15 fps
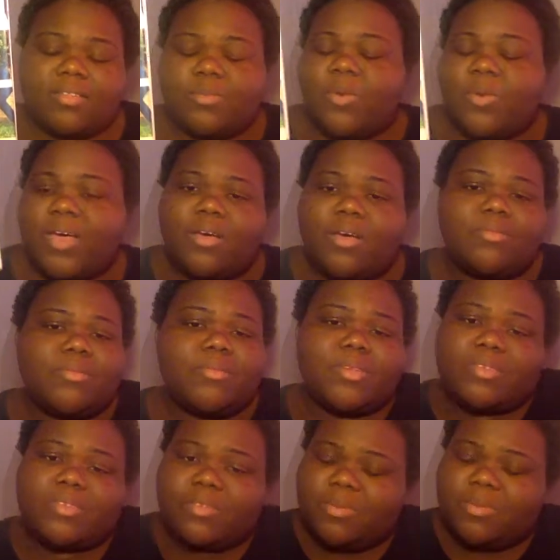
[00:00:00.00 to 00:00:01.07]
well,
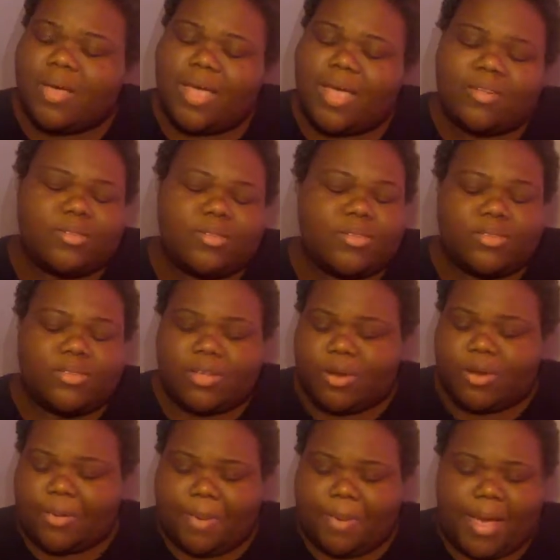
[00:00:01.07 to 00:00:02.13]
this is what I
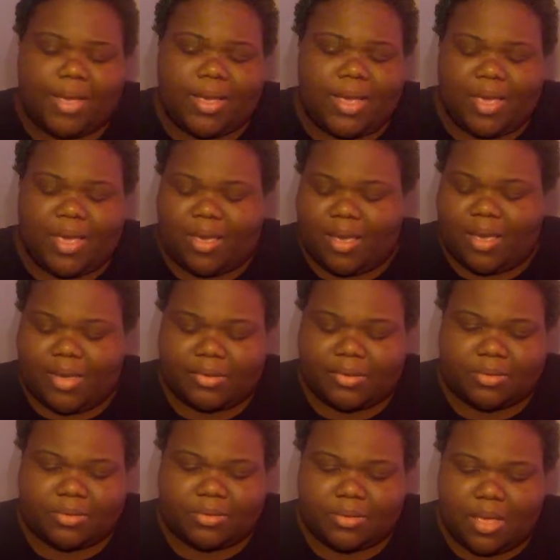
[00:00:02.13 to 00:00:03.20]
deserve, I
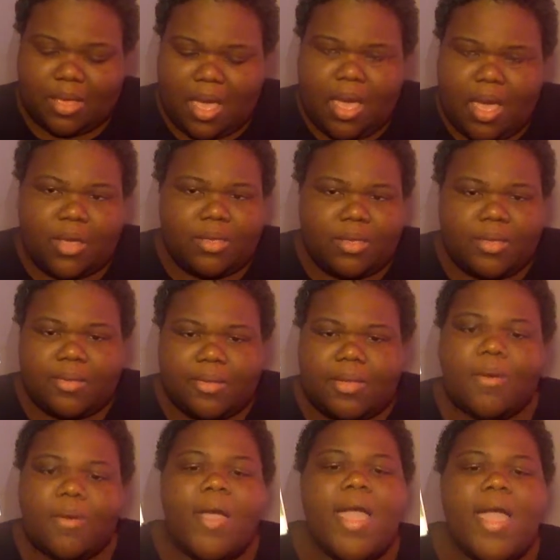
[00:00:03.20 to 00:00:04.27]
guess. You
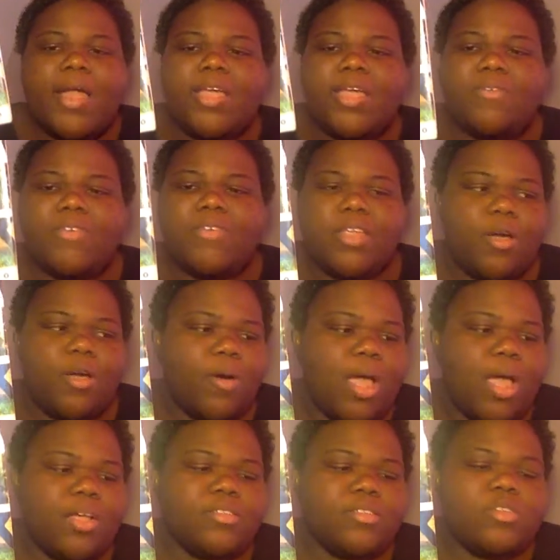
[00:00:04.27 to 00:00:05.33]
know, even though,
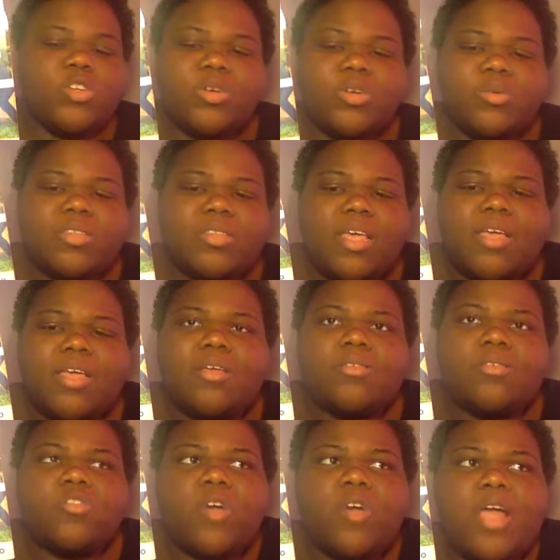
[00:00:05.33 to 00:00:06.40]
so she was like
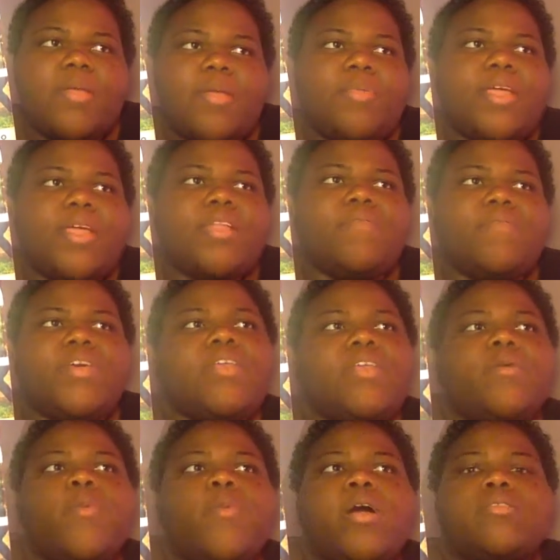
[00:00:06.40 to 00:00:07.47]
trying to play the
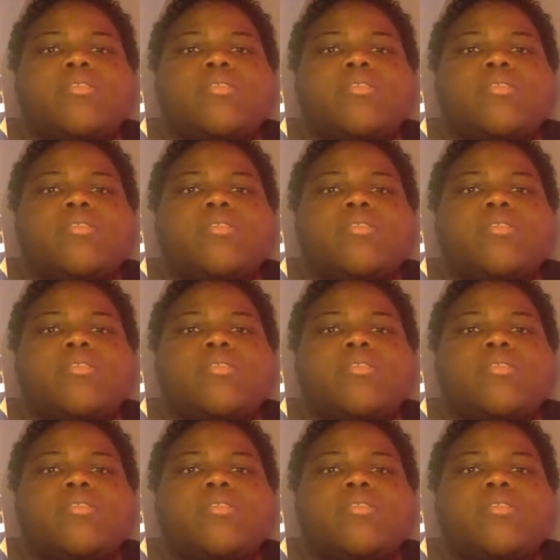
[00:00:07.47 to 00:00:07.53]
victim while